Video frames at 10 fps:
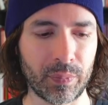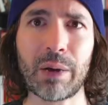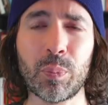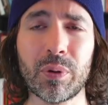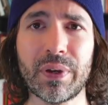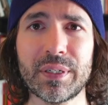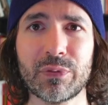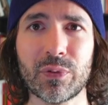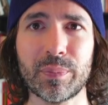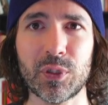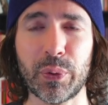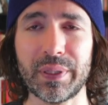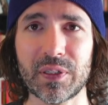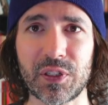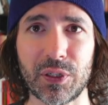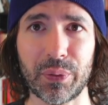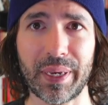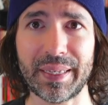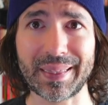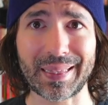That will prevent it from doing this,
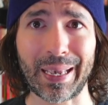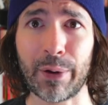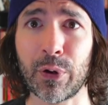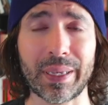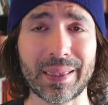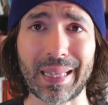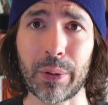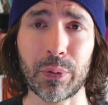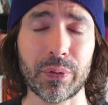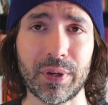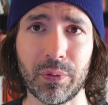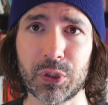getting louder and louder thing,